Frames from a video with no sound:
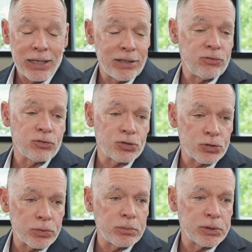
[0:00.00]
and is
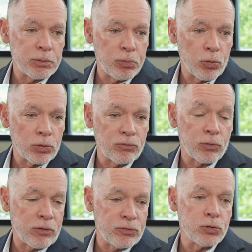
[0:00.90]
extremely important for
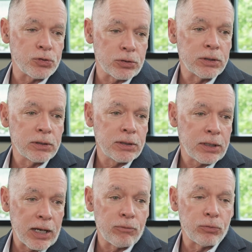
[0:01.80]
our future.
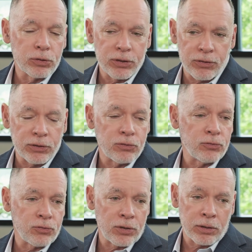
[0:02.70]
I really think
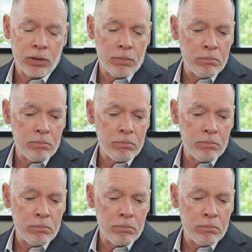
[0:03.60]
there's a